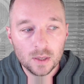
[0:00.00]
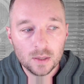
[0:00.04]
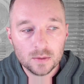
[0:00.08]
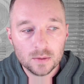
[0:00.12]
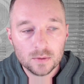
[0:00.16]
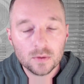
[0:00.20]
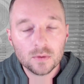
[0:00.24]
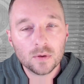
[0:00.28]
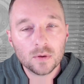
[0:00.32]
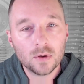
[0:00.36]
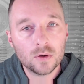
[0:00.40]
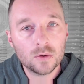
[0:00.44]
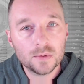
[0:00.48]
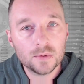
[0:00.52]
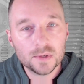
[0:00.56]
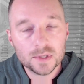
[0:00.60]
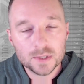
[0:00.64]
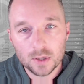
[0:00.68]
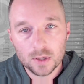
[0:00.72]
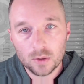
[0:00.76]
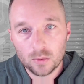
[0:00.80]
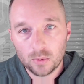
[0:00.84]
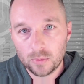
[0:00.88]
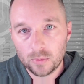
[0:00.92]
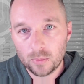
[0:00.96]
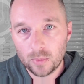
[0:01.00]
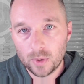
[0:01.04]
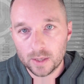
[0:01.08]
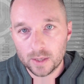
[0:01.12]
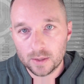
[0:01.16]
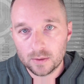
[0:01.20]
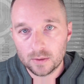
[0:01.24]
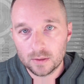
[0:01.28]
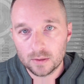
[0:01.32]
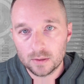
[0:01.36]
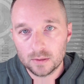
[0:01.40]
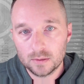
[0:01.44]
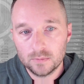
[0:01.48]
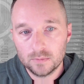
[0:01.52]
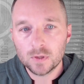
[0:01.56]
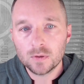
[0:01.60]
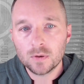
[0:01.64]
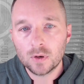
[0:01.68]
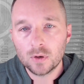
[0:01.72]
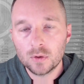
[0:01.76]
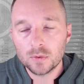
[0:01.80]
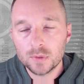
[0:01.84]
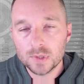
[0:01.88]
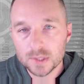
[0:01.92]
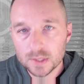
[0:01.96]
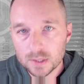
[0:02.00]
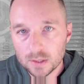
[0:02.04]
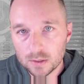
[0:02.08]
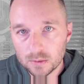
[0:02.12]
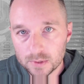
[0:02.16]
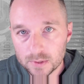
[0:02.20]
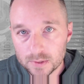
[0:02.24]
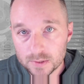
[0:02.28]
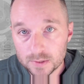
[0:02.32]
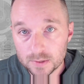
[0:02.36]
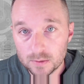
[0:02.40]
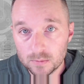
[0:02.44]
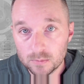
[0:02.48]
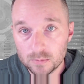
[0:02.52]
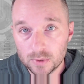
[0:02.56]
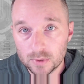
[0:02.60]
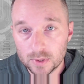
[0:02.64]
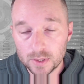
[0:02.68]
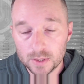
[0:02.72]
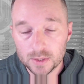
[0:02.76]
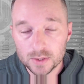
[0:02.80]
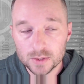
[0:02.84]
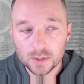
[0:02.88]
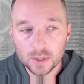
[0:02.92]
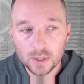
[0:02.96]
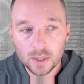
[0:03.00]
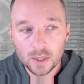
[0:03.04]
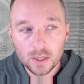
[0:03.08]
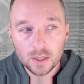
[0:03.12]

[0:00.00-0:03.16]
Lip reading: don't always go with white card. Don't always go with assumed breach.